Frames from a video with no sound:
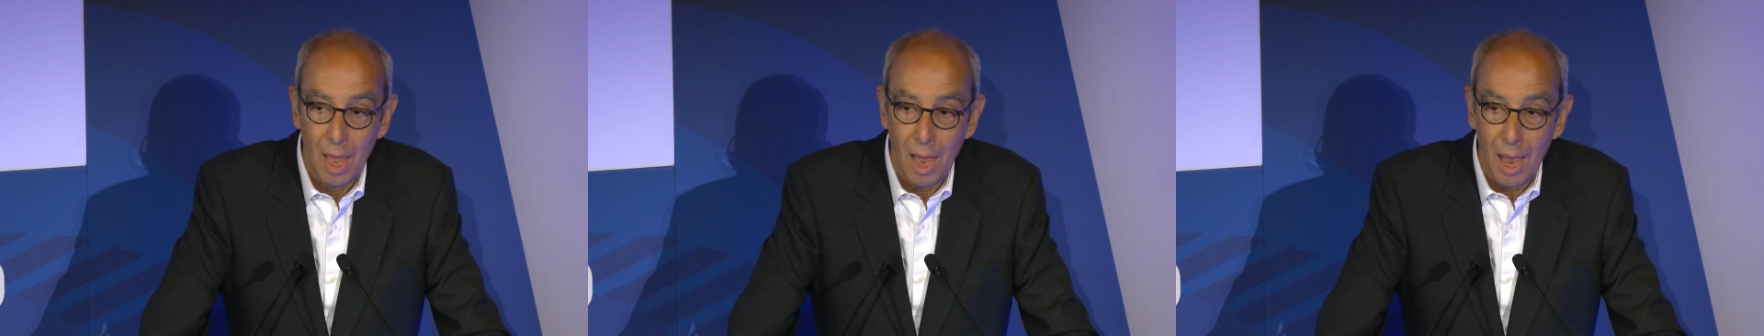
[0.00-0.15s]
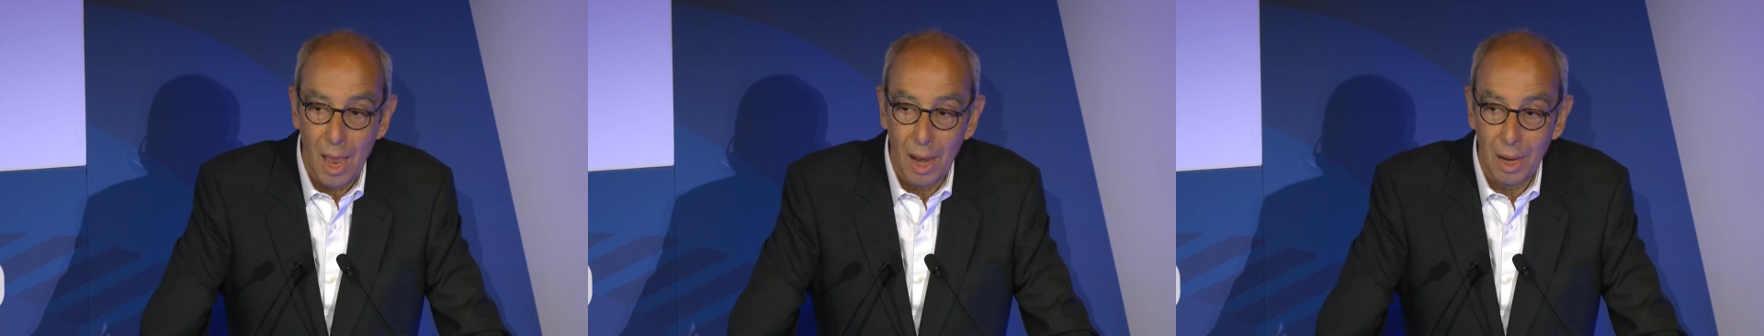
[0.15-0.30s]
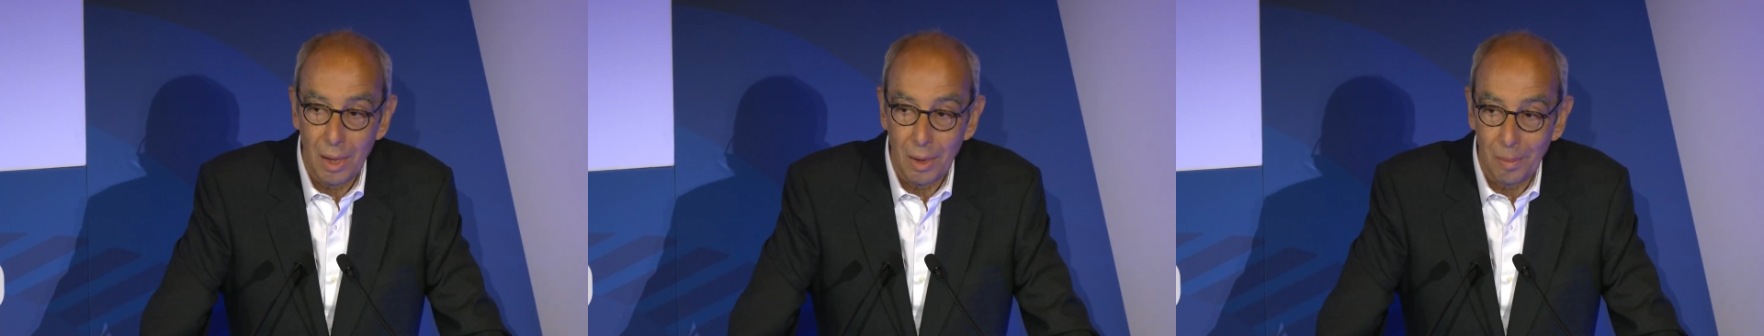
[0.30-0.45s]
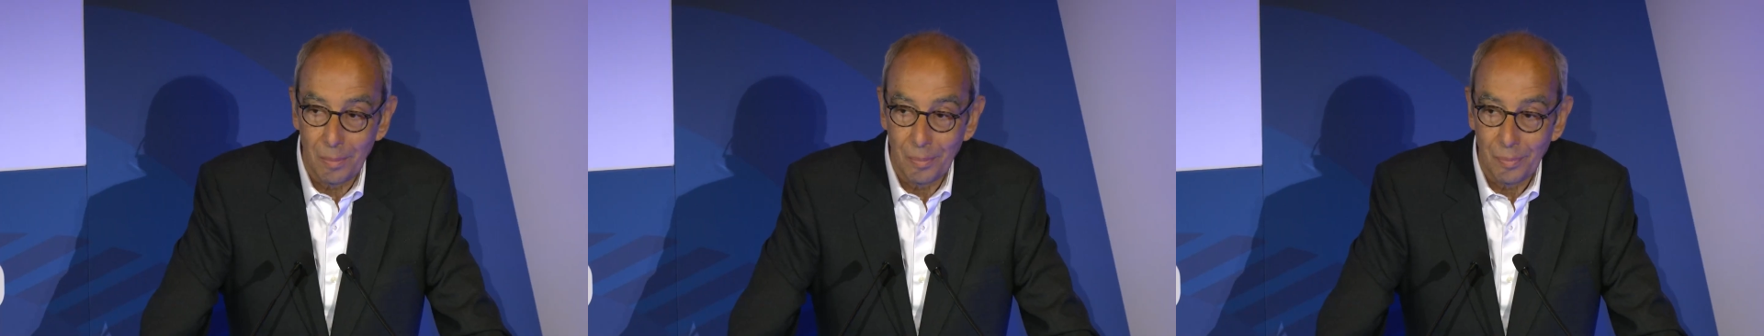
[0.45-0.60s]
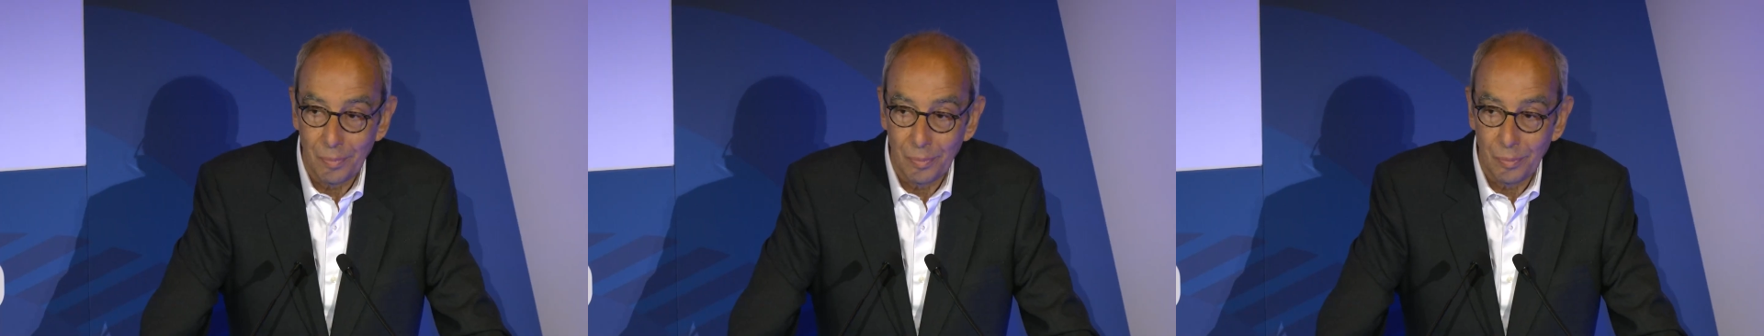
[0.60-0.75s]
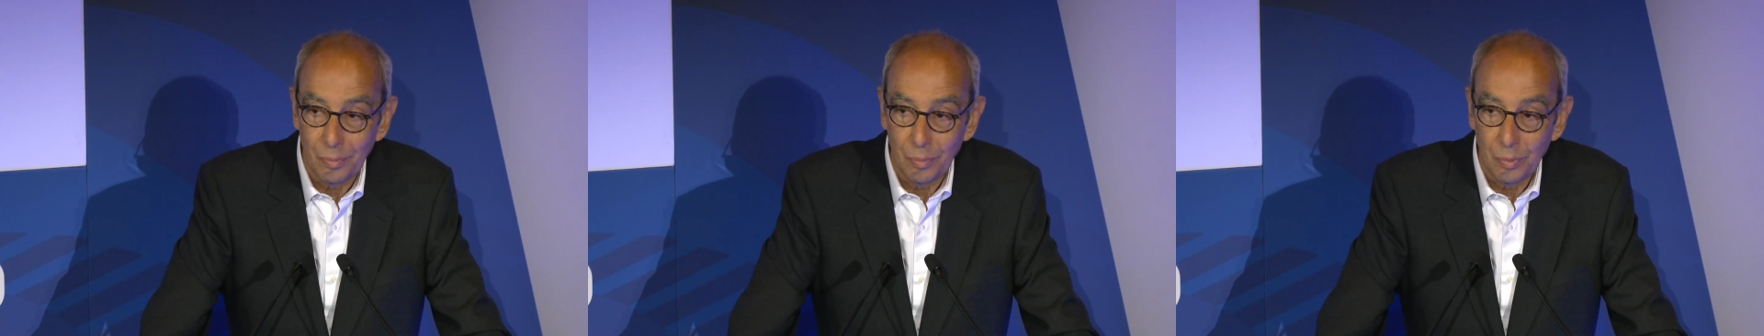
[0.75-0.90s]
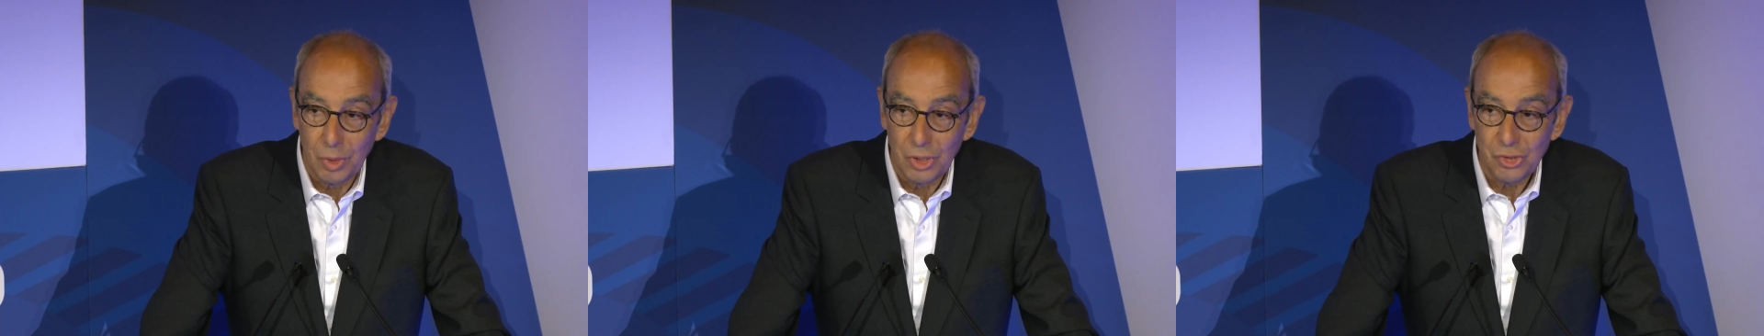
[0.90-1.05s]
the
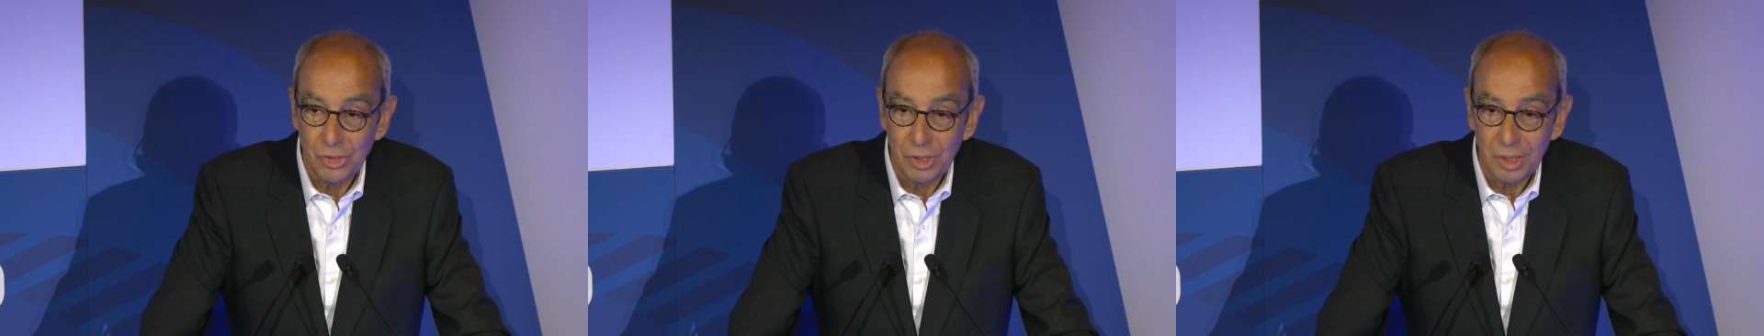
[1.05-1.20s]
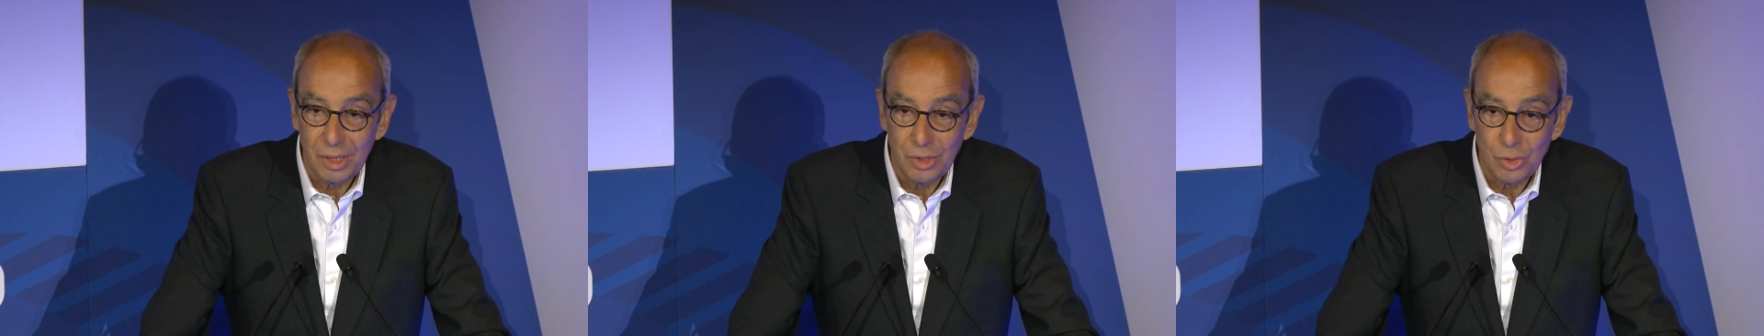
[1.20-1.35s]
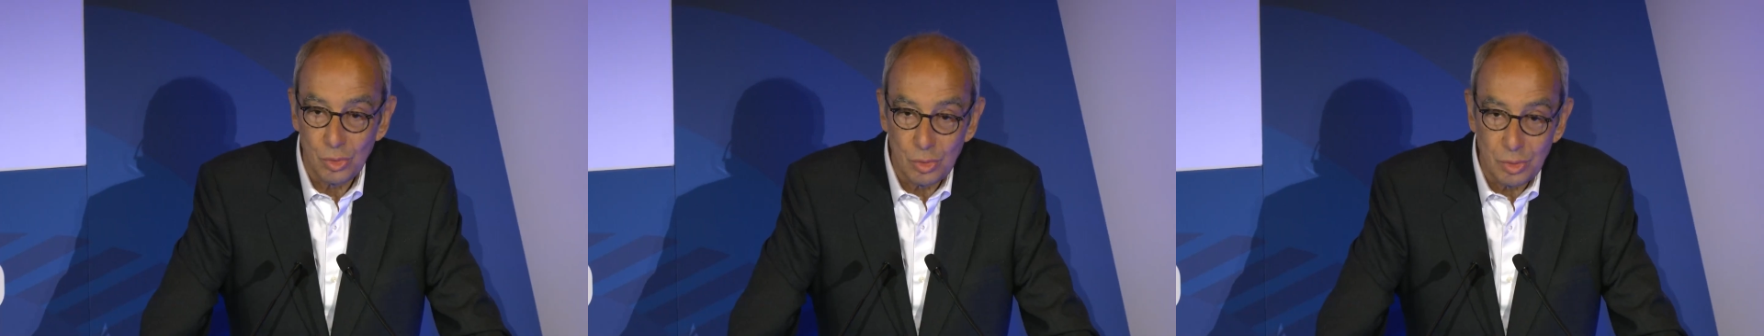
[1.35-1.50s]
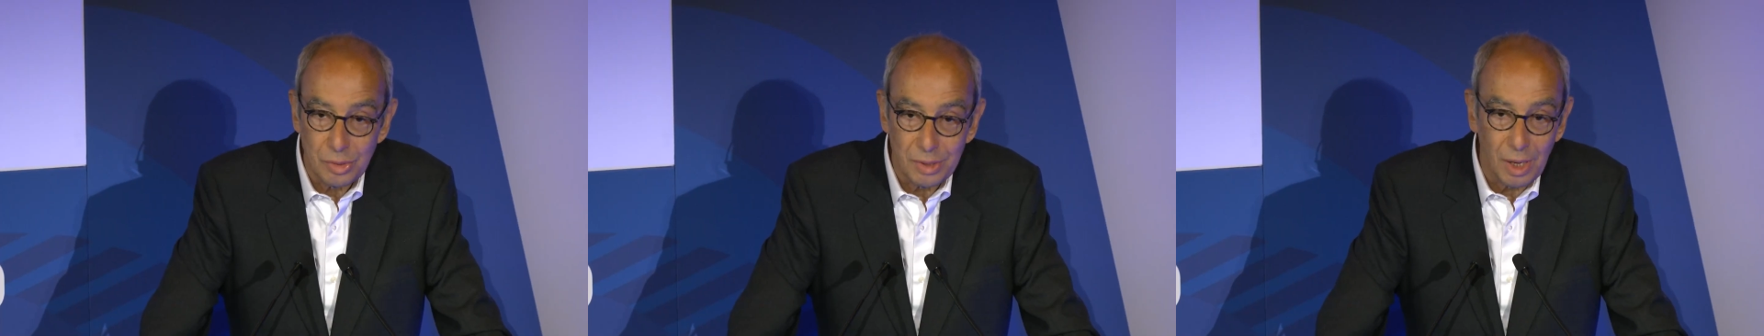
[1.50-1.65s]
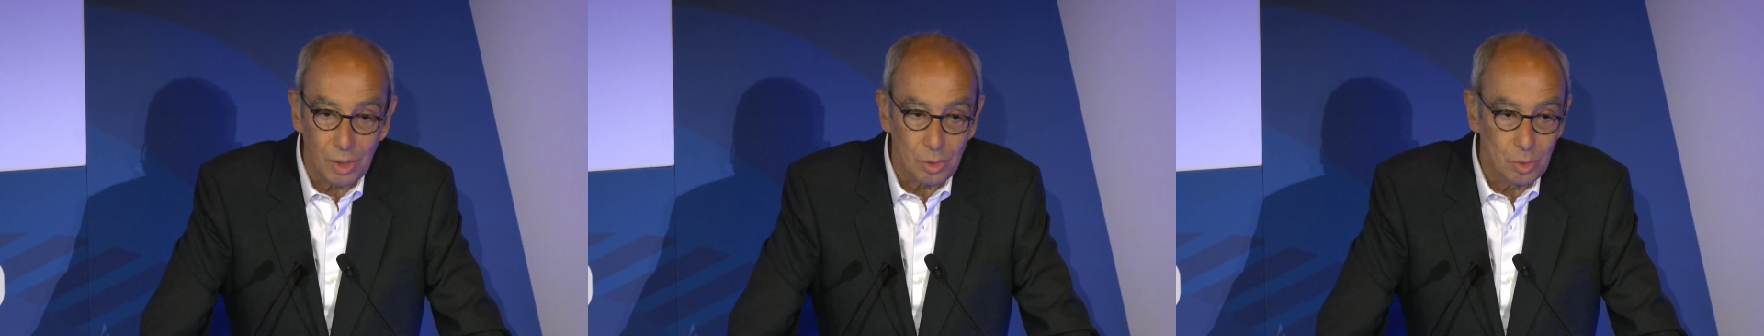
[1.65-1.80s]
time frame